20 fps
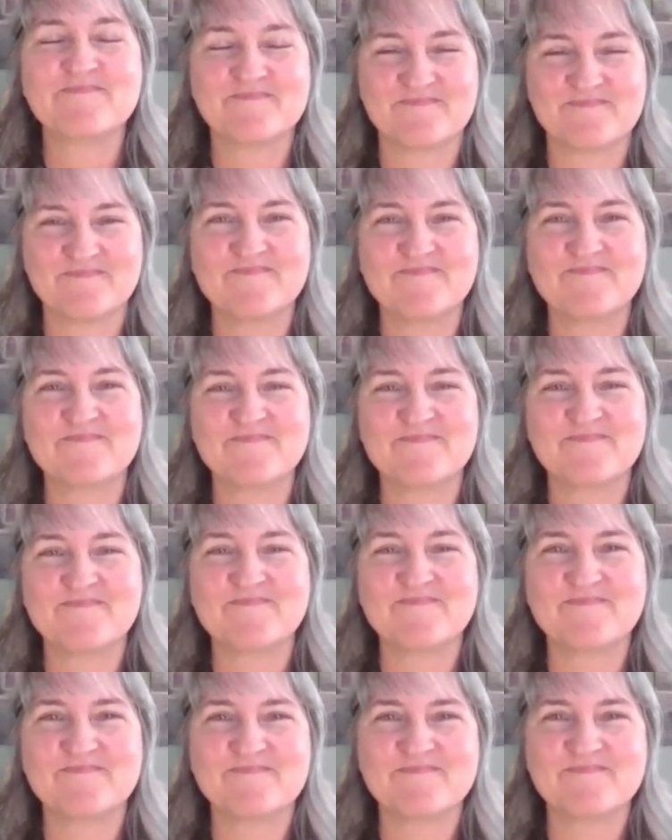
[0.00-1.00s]

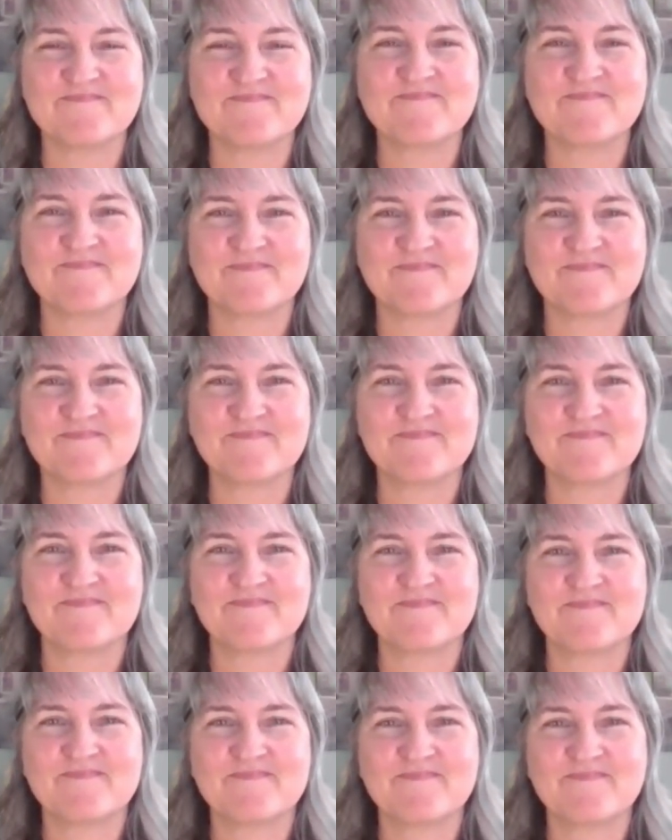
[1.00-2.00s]

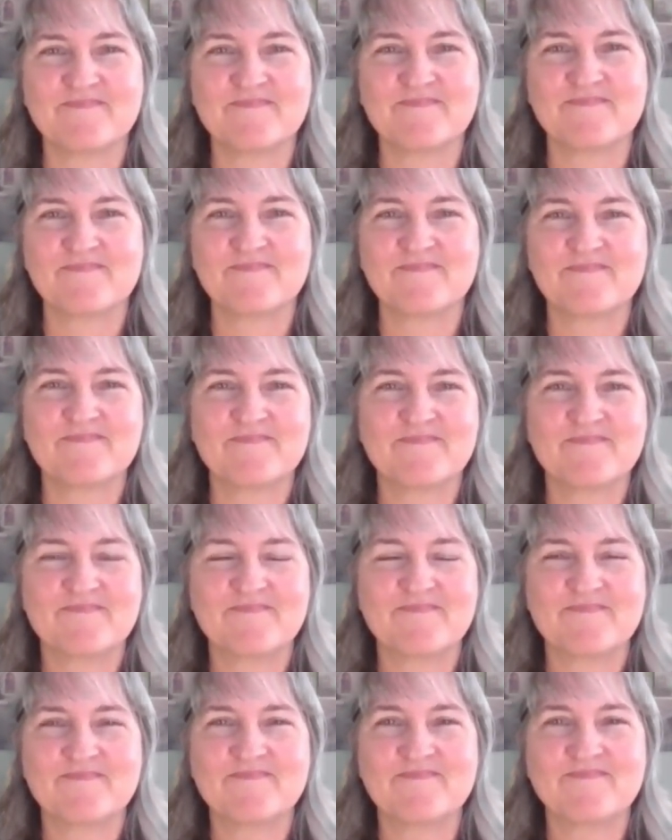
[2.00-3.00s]

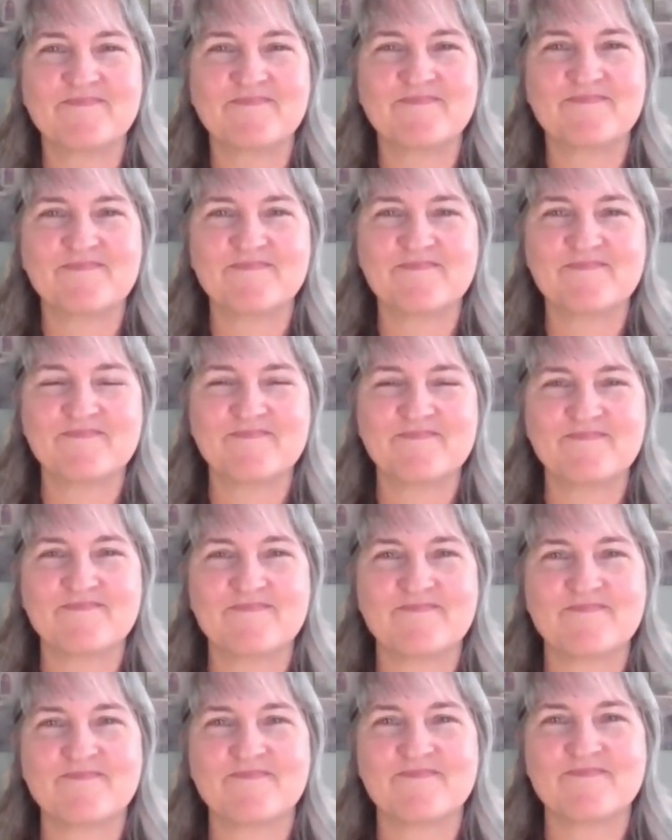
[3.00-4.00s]

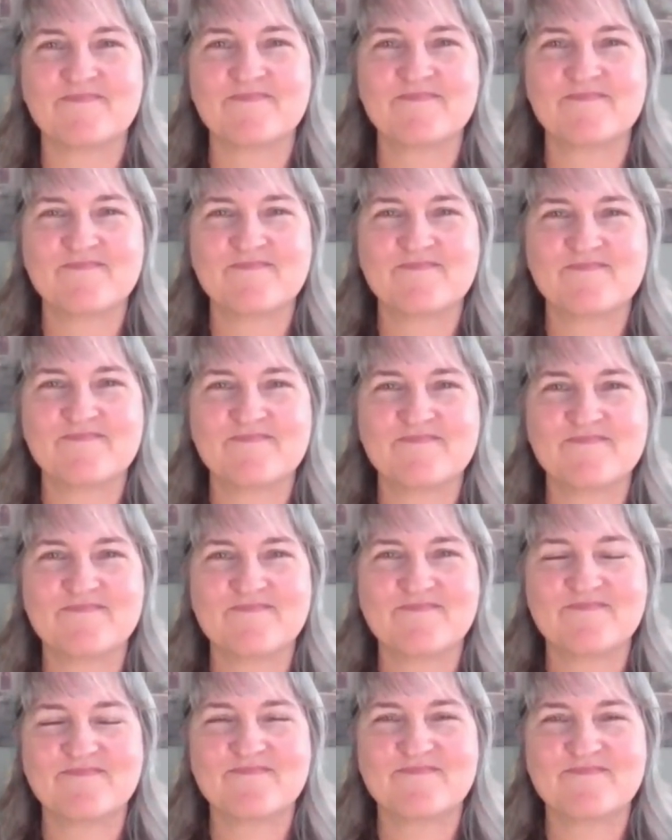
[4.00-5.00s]

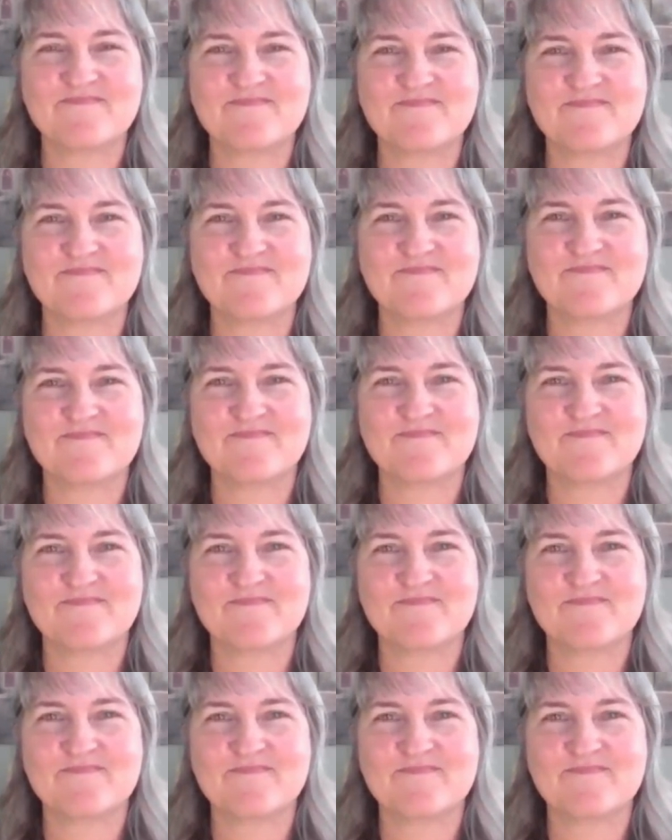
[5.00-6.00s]

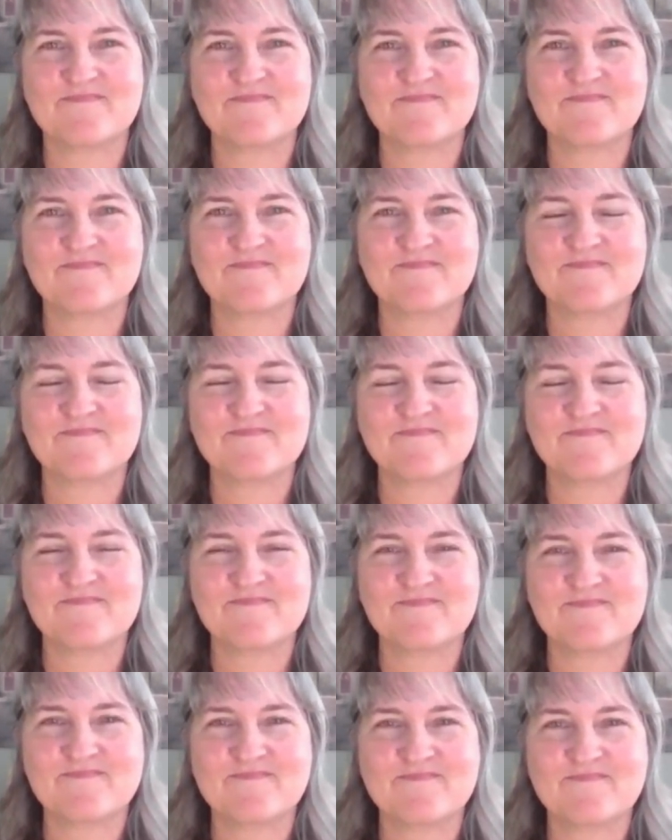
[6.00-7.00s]

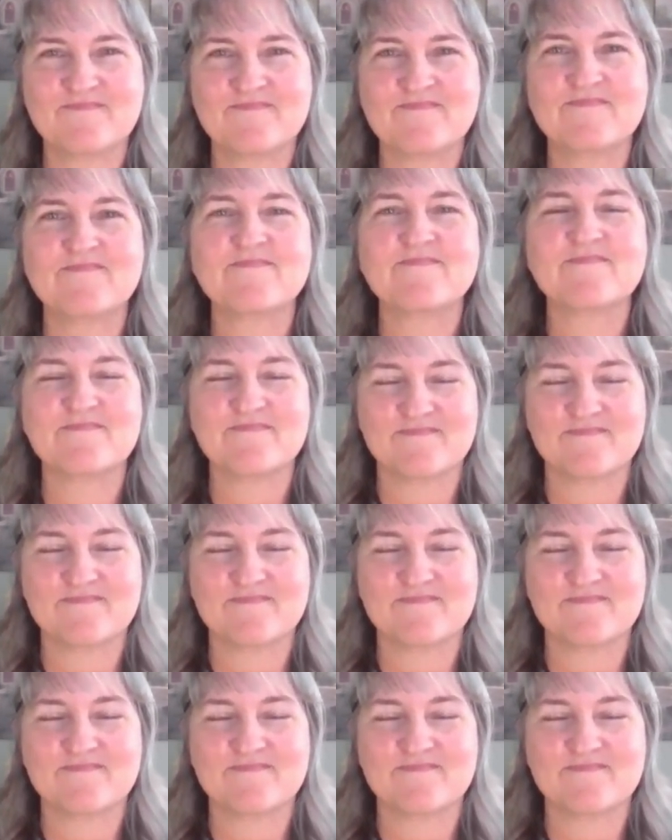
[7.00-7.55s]
[no speech]